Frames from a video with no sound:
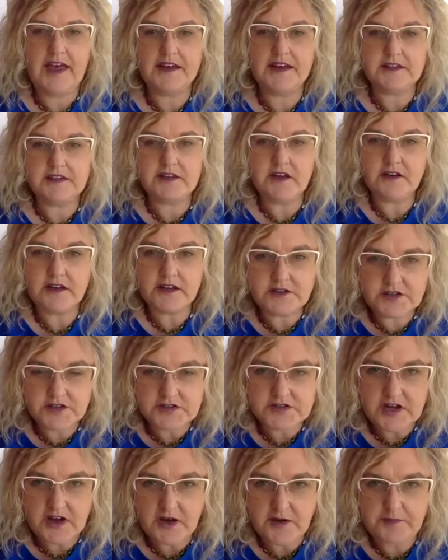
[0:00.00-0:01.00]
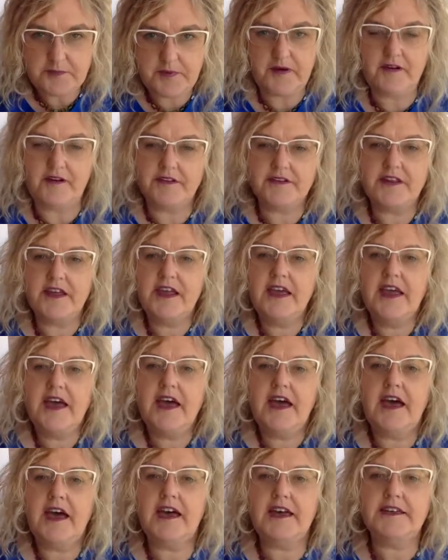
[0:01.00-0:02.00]
And I thought I'd just hop on
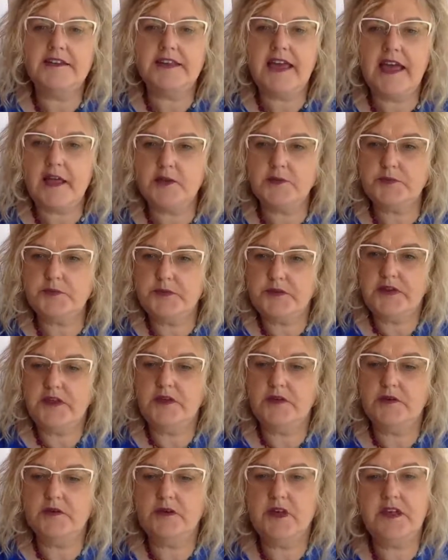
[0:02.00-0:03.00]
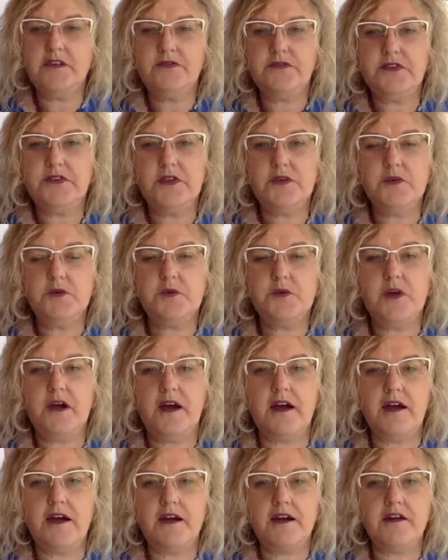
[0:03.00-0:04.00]
and help you if you
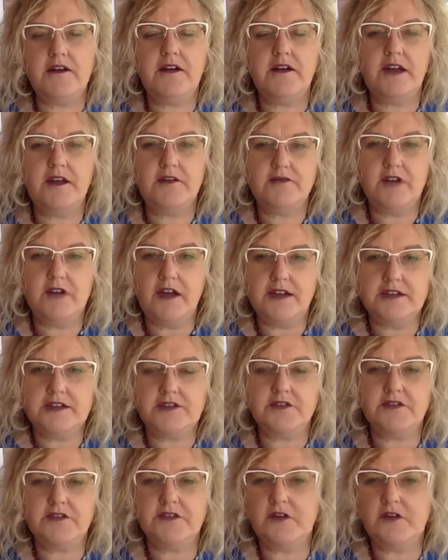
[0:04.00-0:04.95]
are a writer,